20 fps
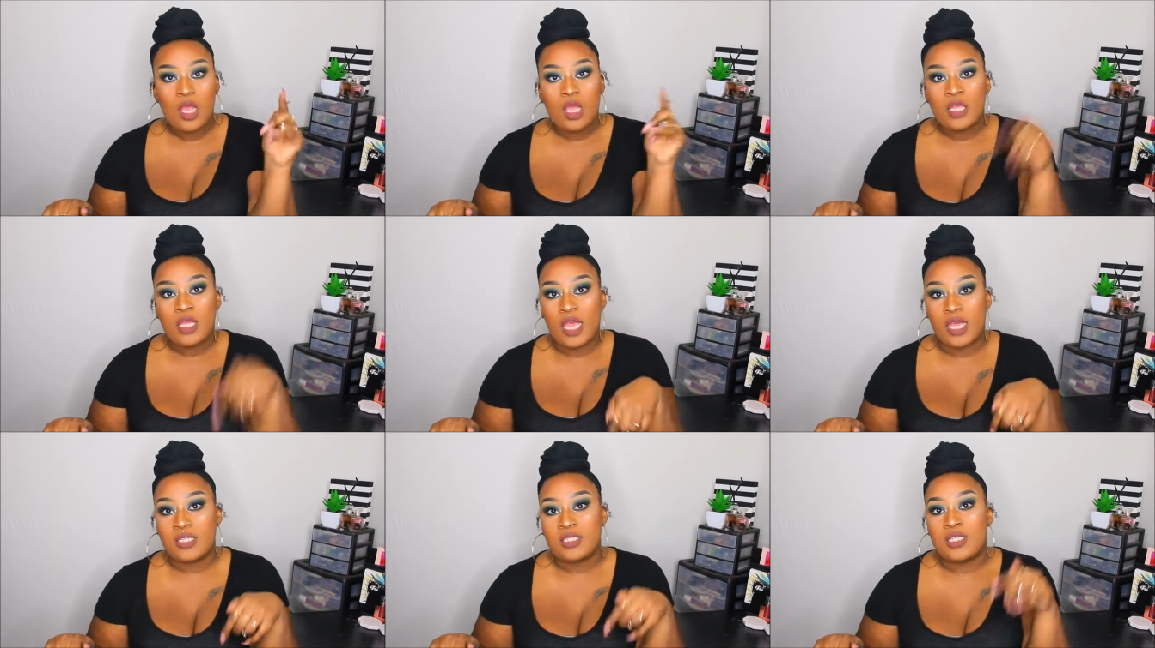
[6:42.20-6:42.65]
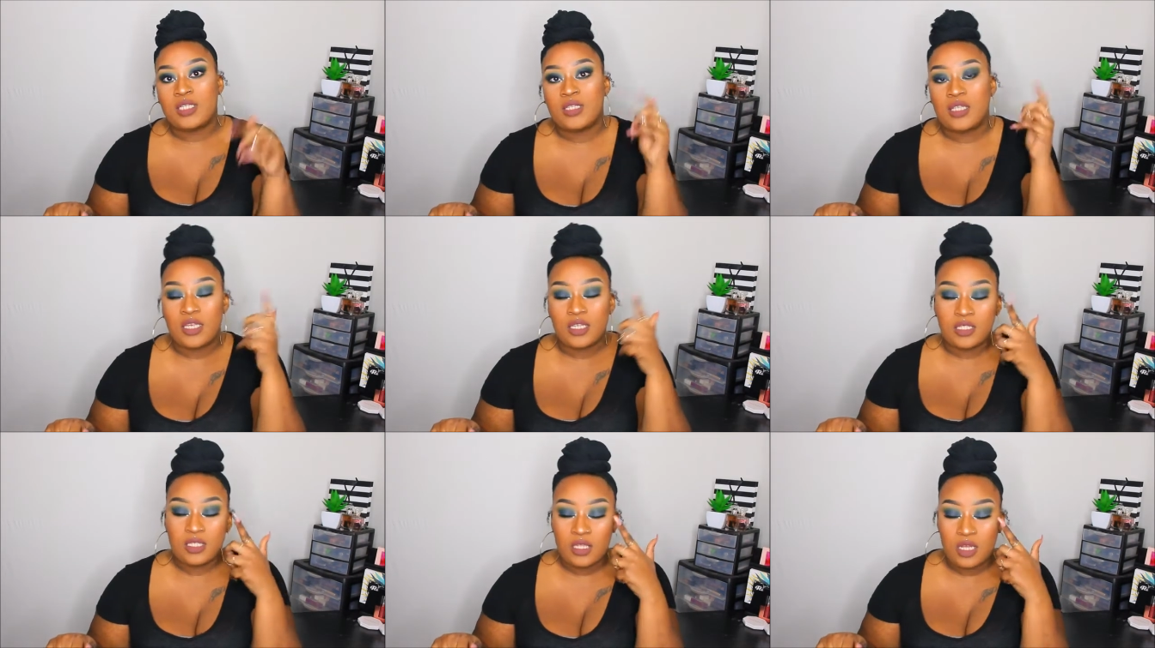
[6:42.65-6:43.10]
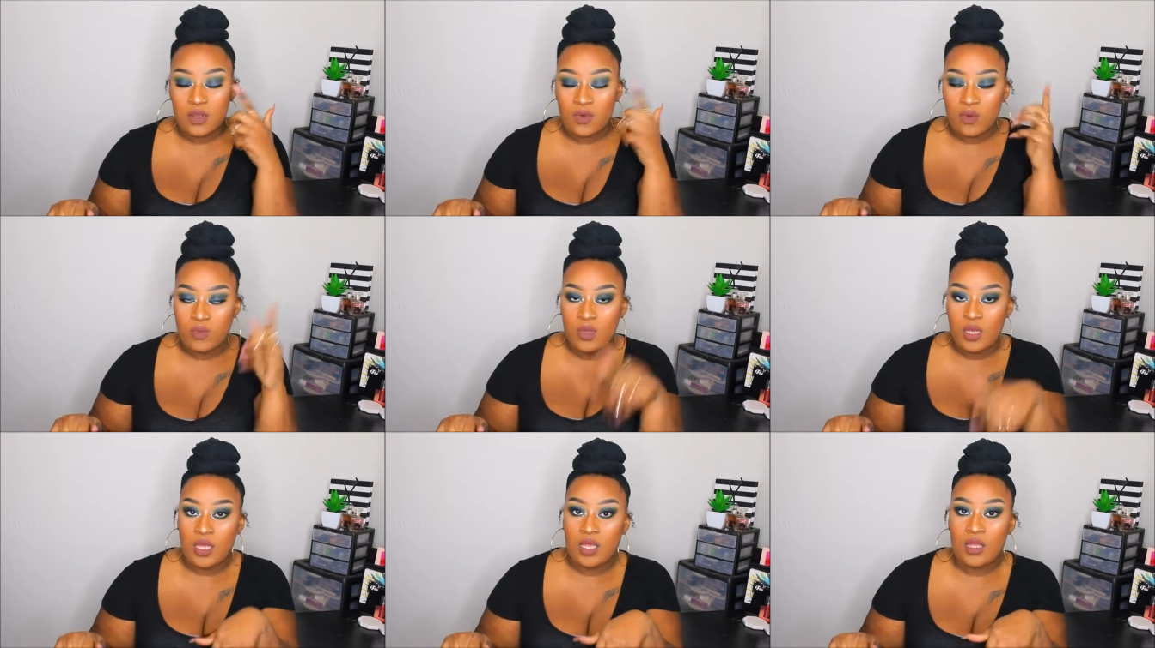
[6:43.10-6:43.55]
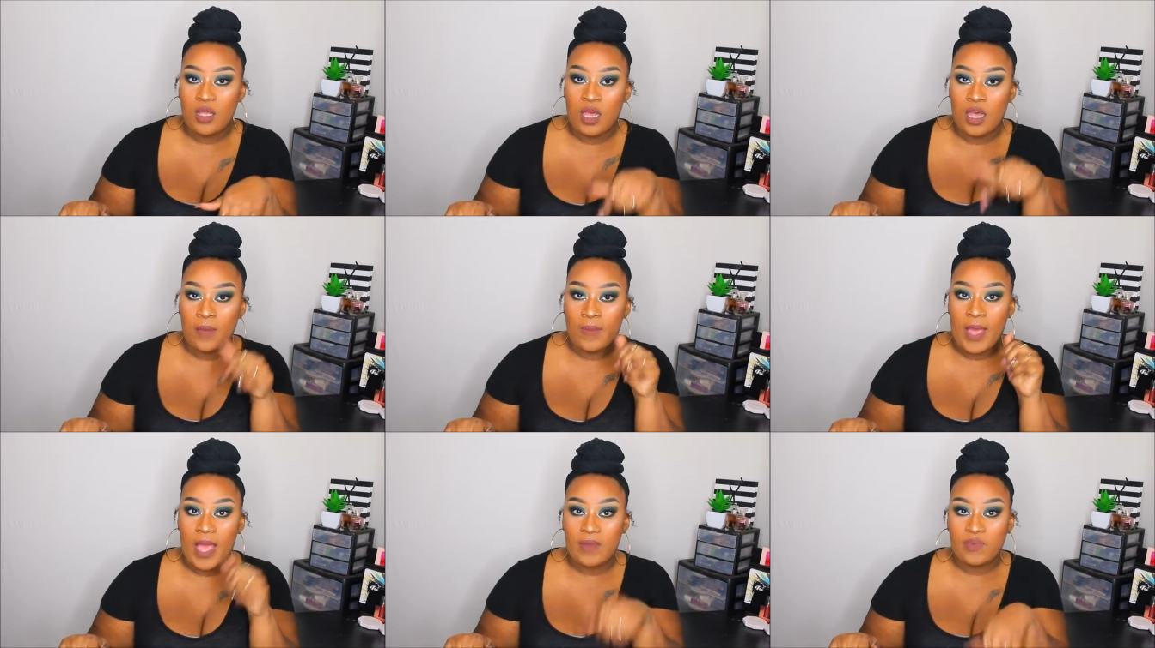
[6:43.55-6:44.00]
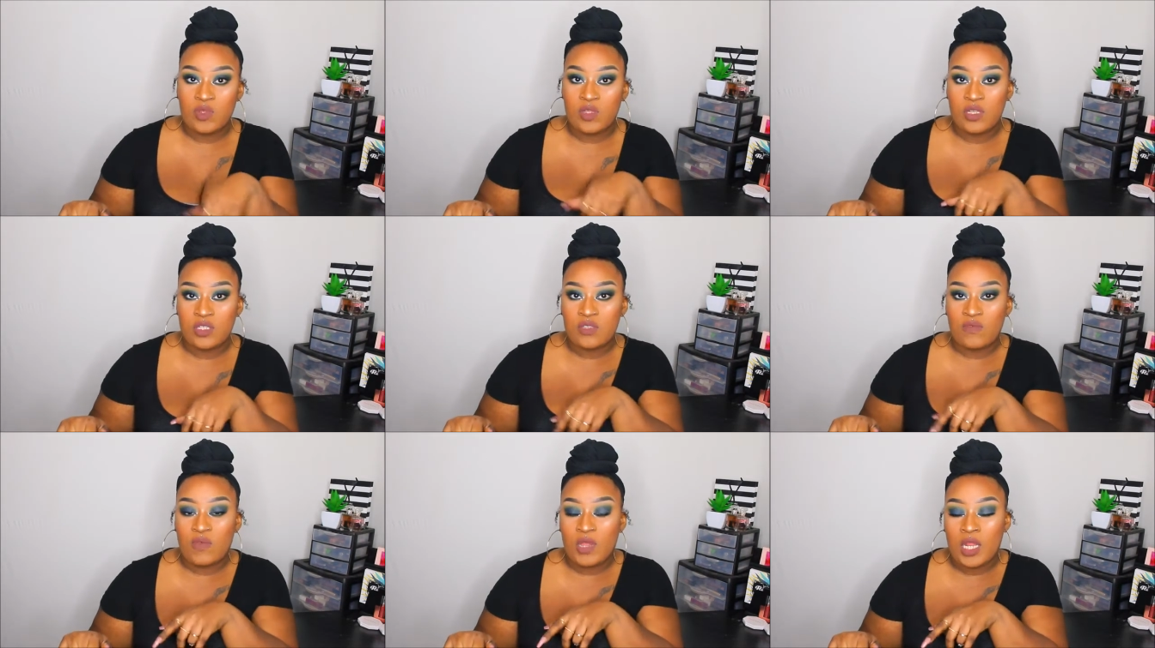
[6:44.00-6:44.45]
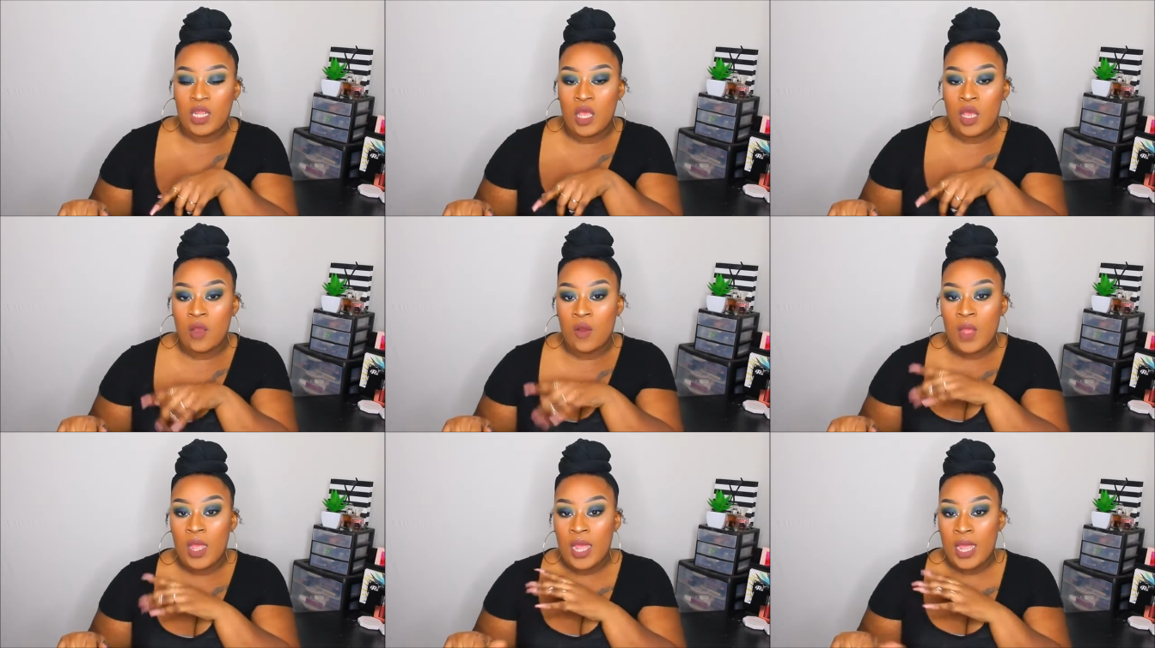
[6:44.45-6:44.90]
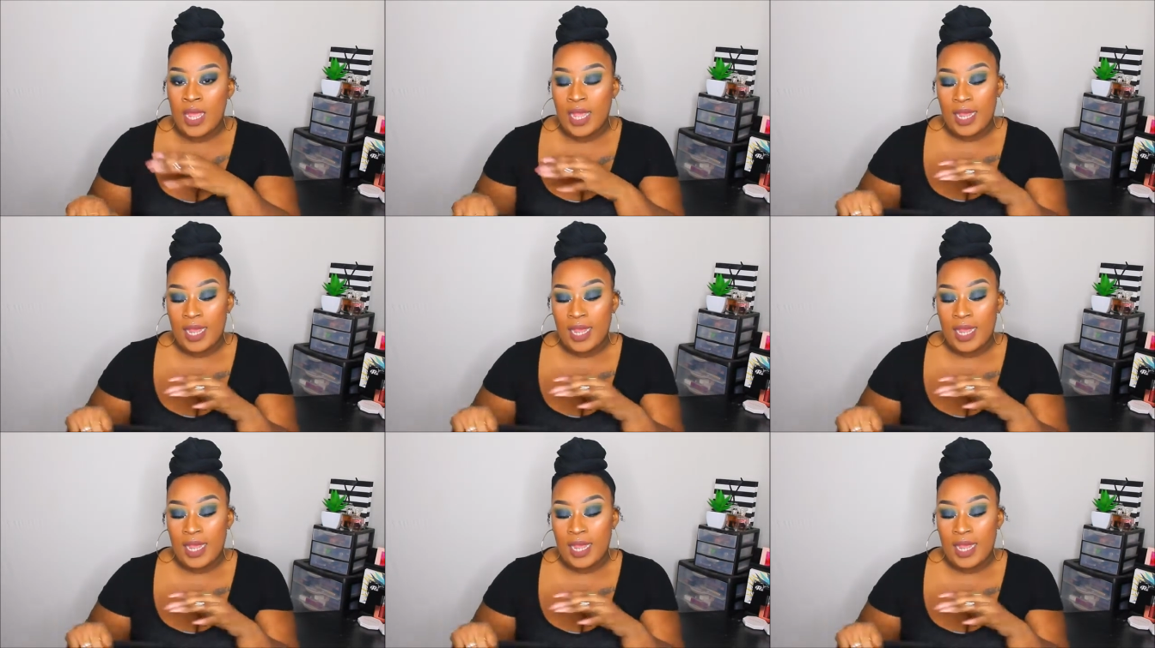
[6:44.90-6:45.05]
Yes, this look will be up after this video.